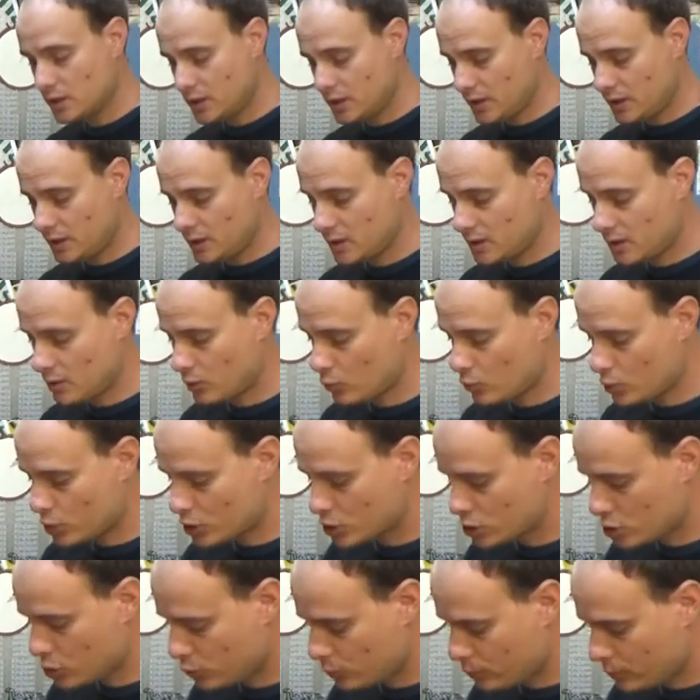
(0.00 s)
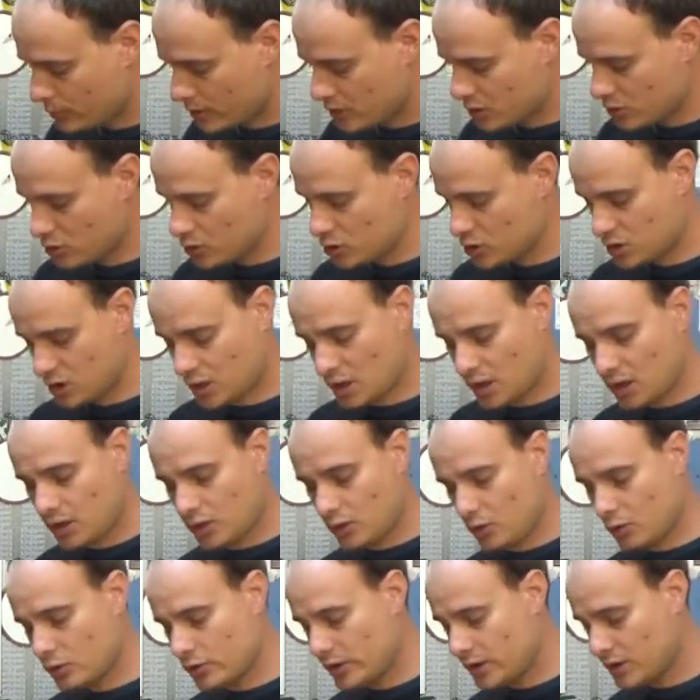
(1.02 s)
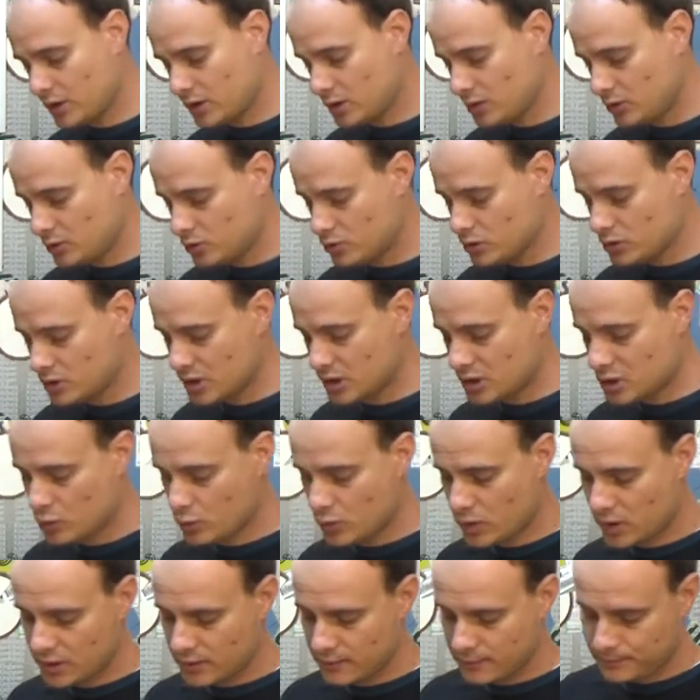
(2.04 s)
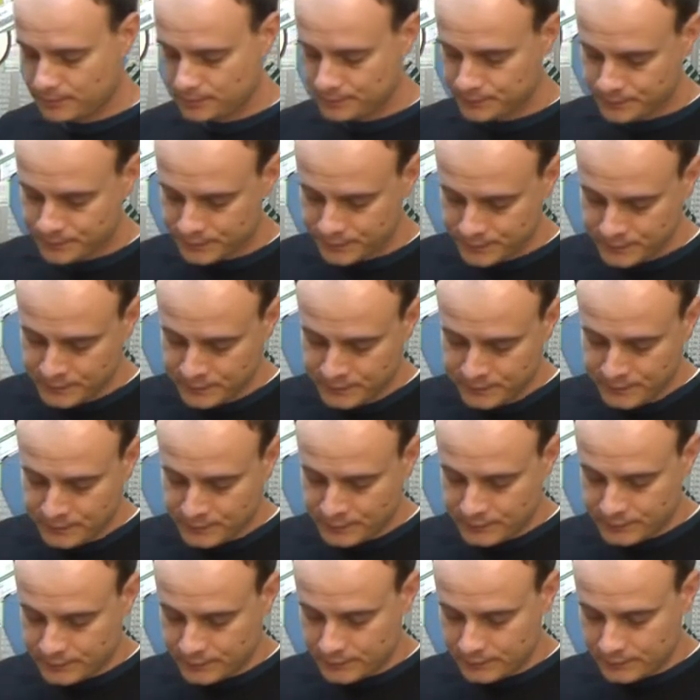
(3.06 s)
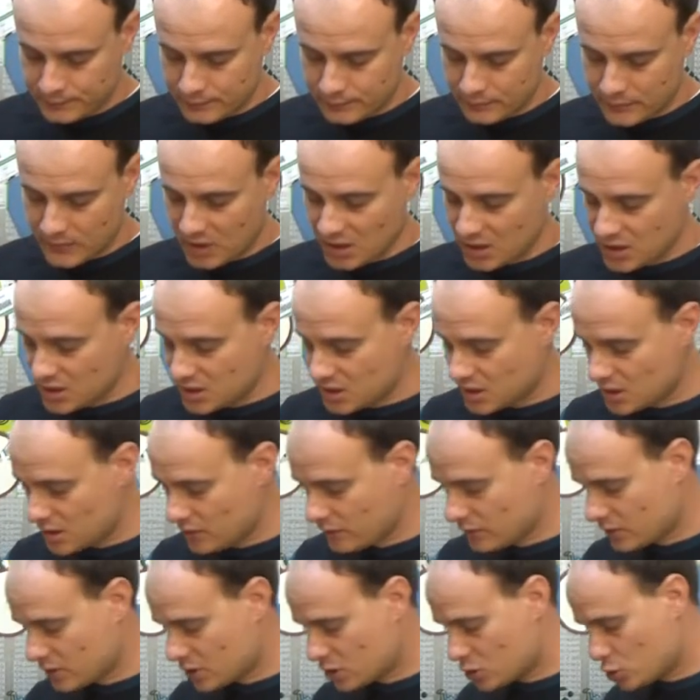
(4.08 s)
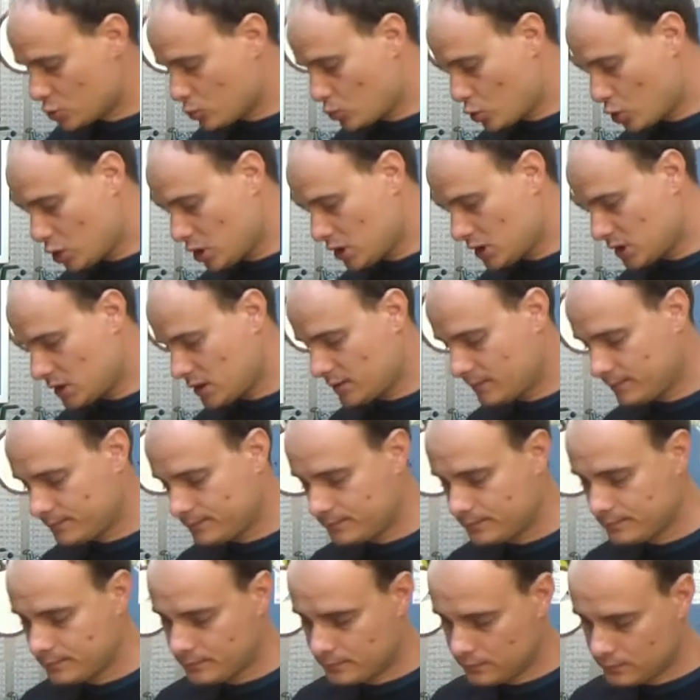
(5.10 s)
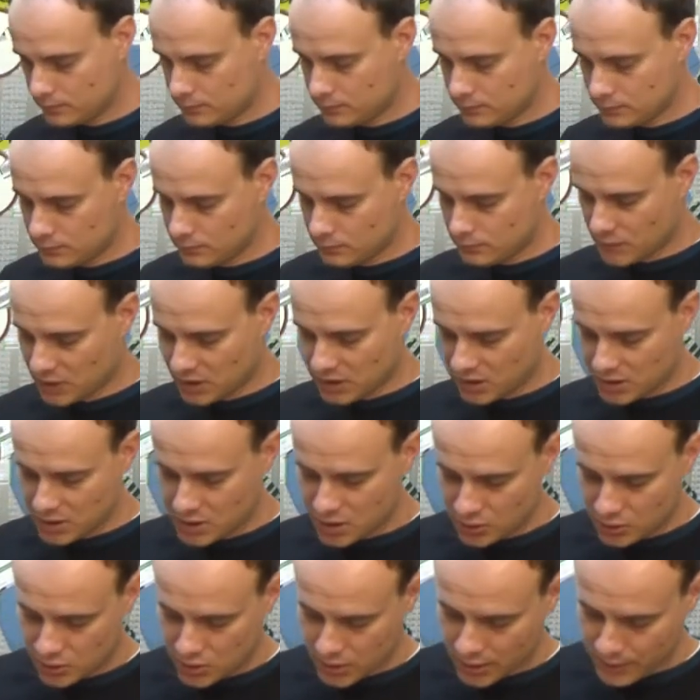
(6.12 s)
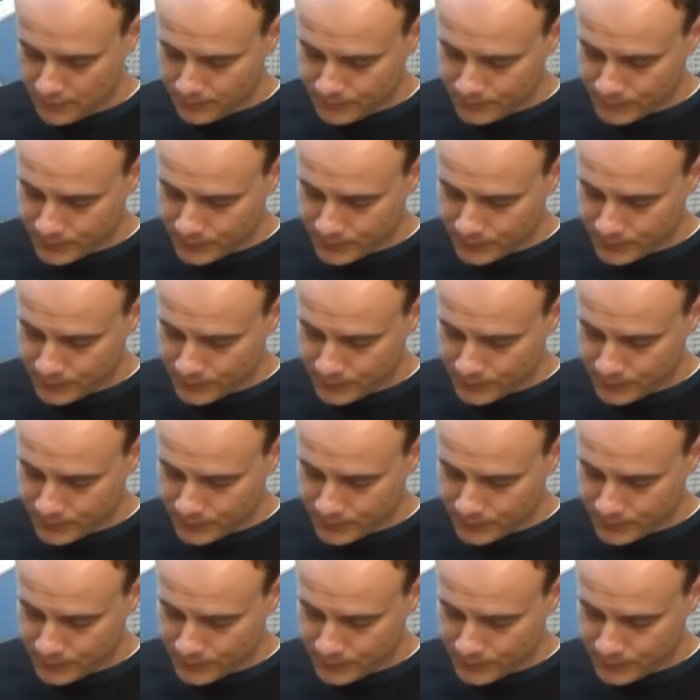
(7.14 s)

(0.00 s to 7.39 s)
in the workshop because I already used this one is even smaller but it's okay